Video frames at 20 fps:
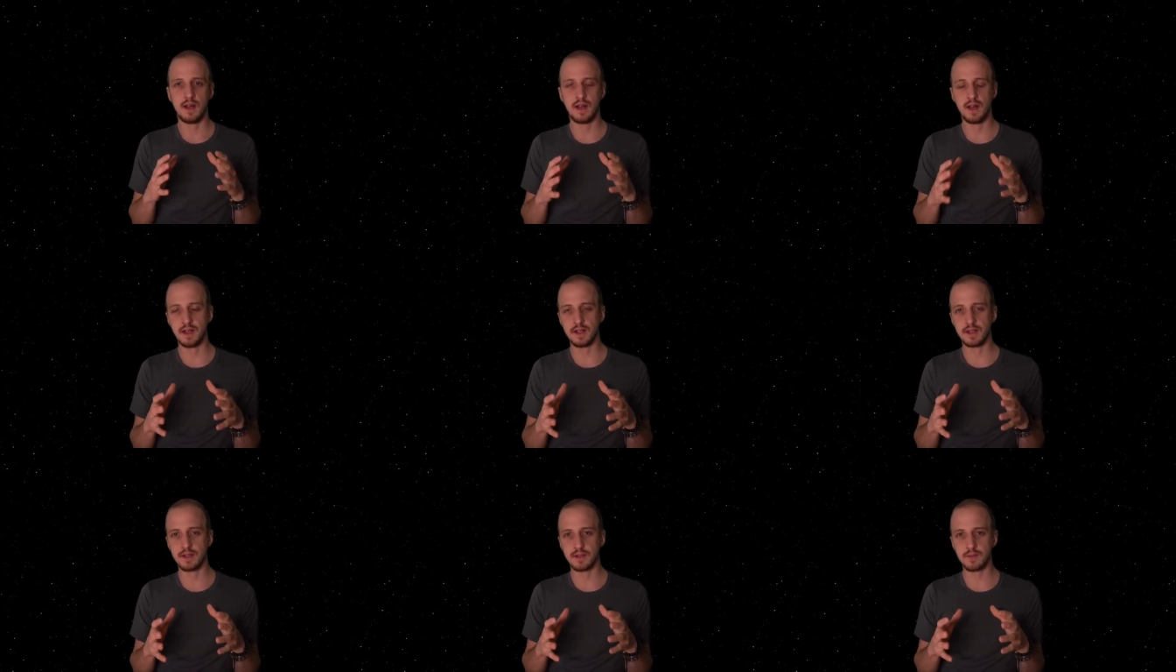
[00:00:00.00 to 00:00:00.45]

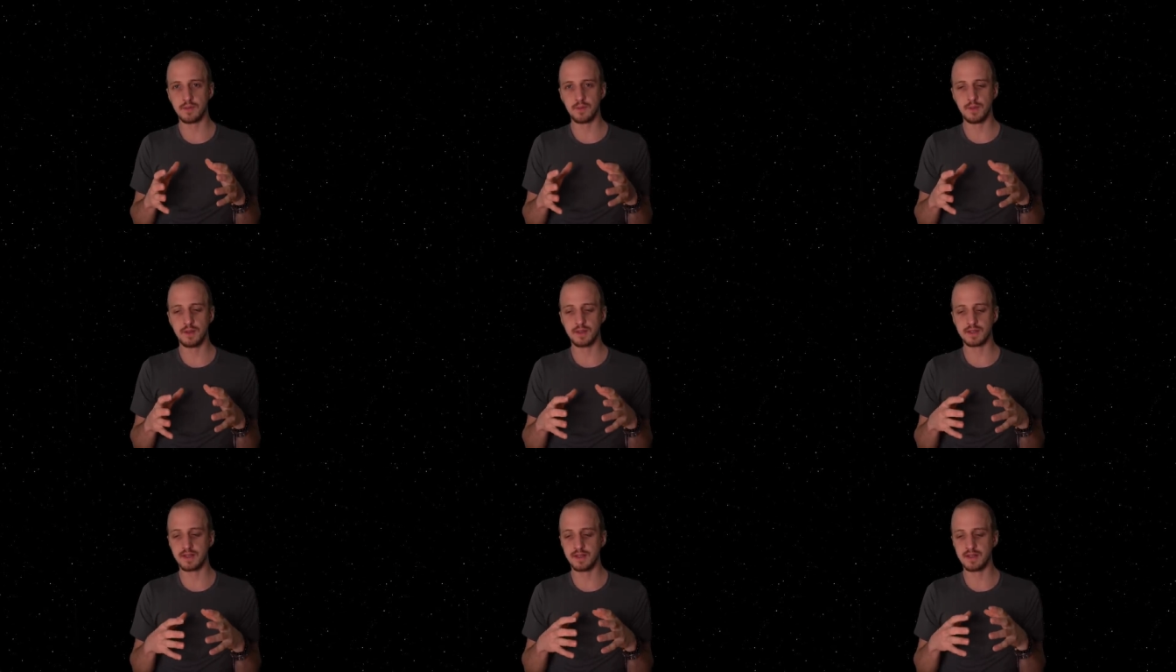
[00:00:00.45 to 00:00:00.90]
And
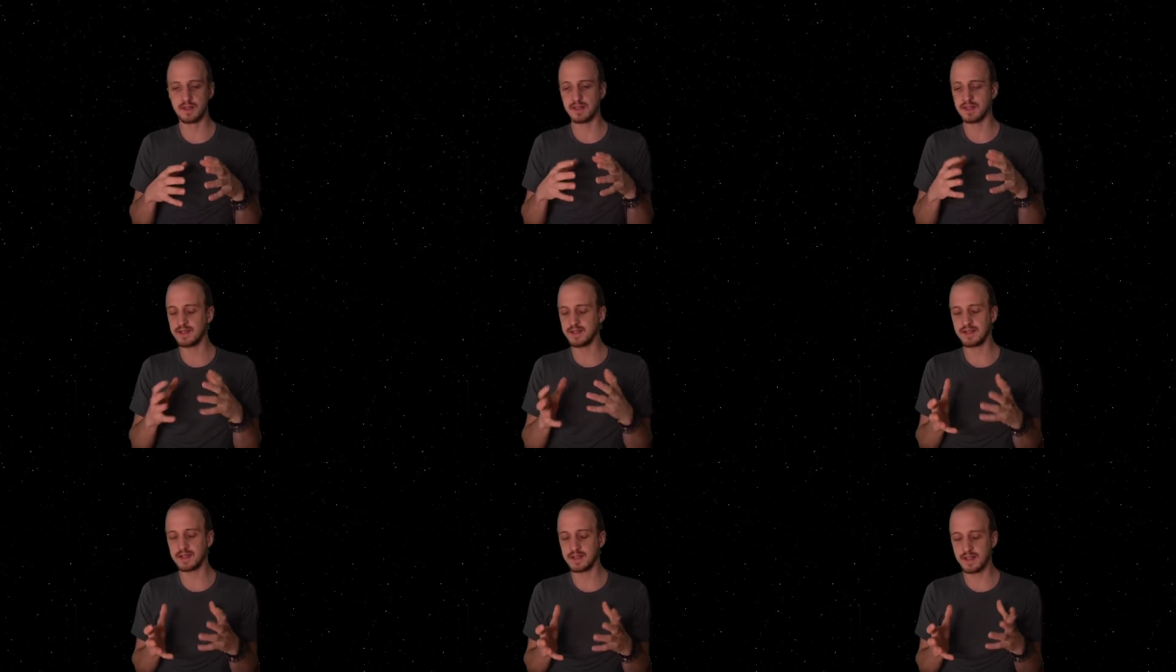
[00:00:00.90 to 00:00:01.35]
whilst it
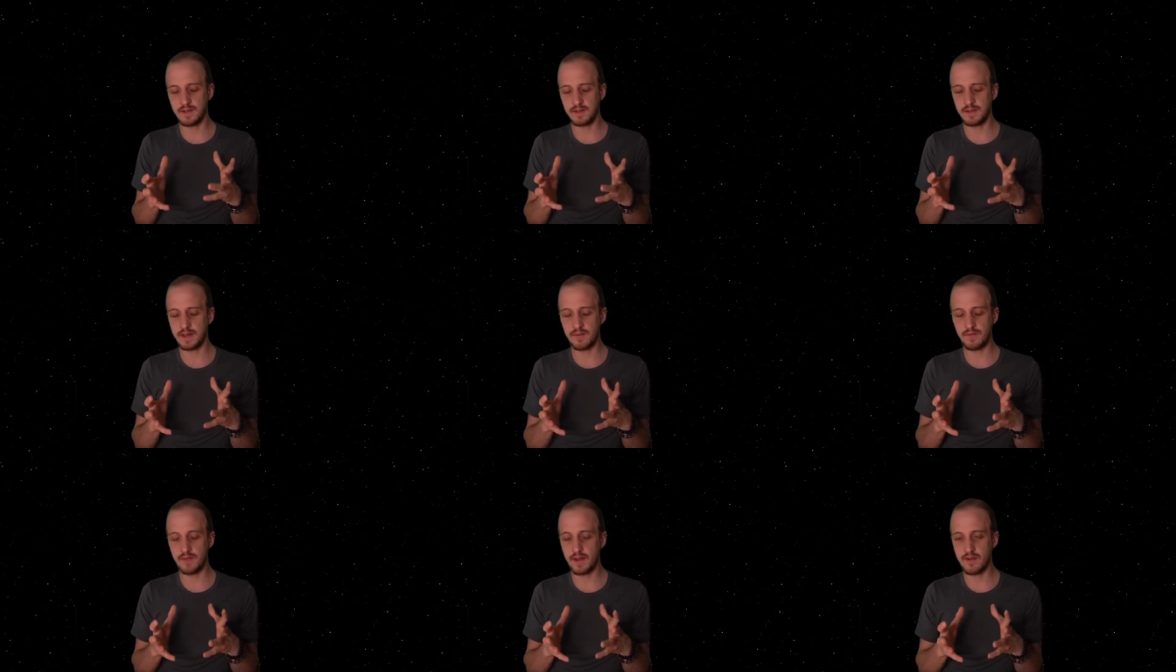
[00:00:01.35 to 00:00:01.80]
doesn't
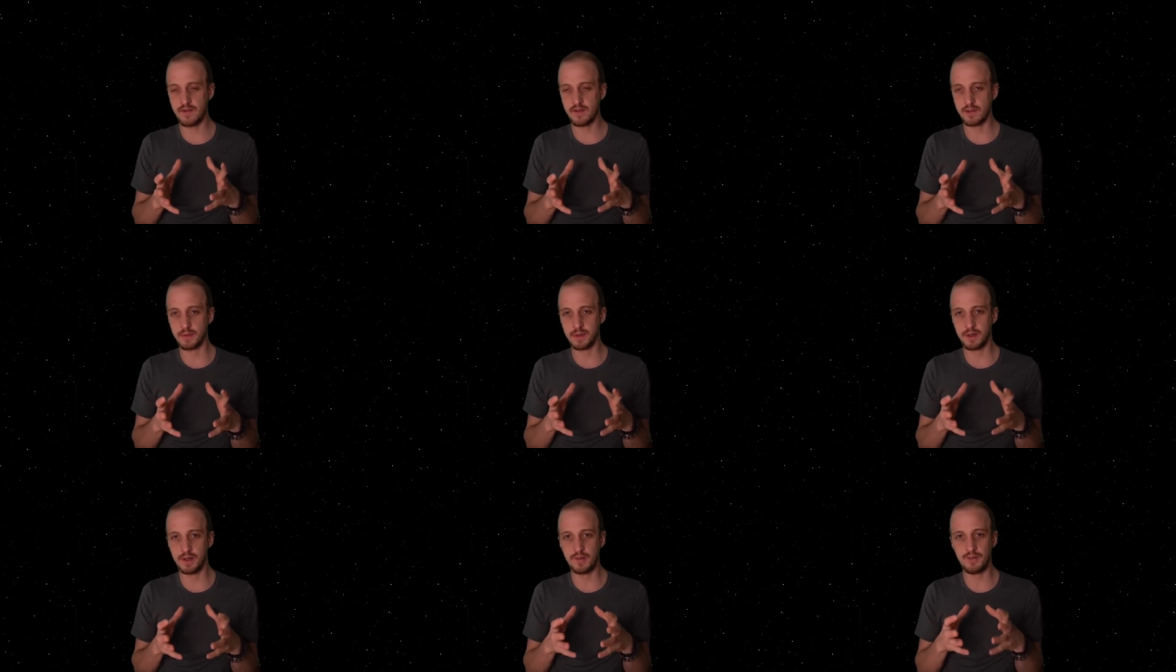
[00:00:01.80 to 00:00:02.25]
sound that
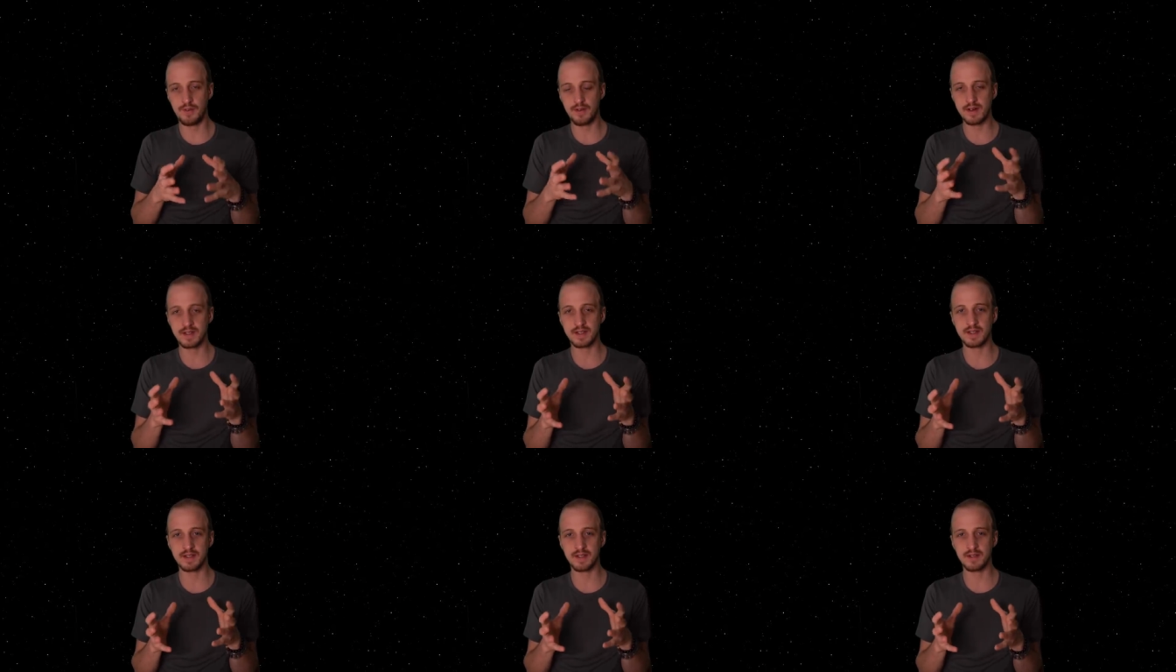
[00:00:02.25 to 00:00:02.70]
favourable for
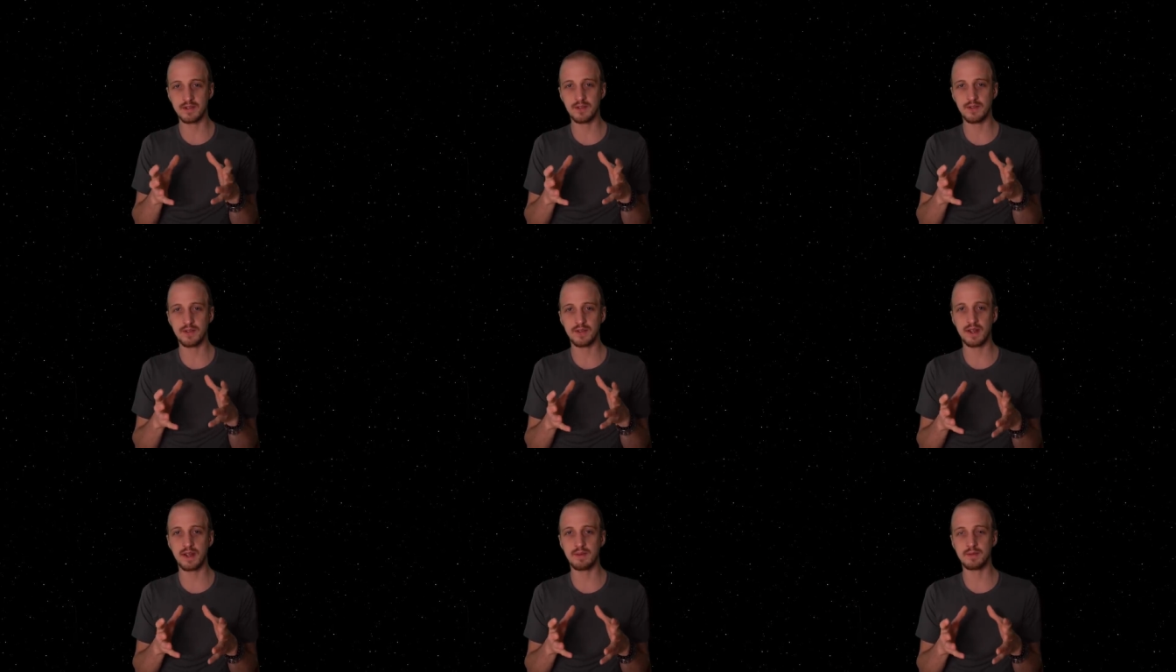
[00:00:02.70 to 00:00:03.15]
us in the
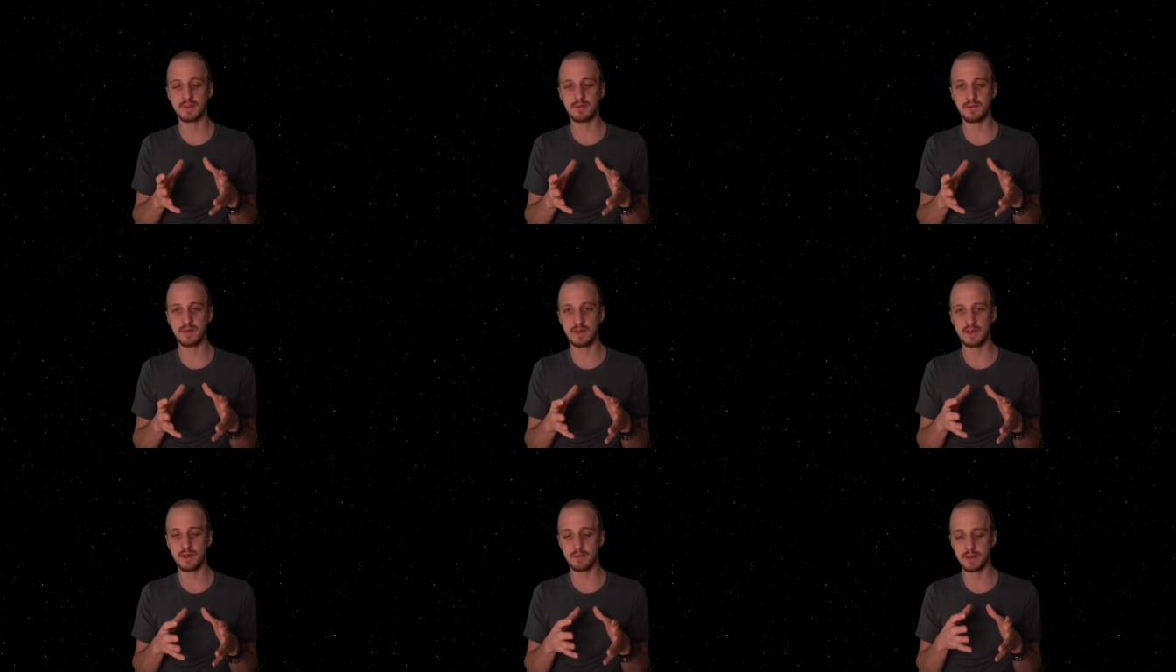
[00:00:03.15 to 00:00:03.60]
northern hemisphere,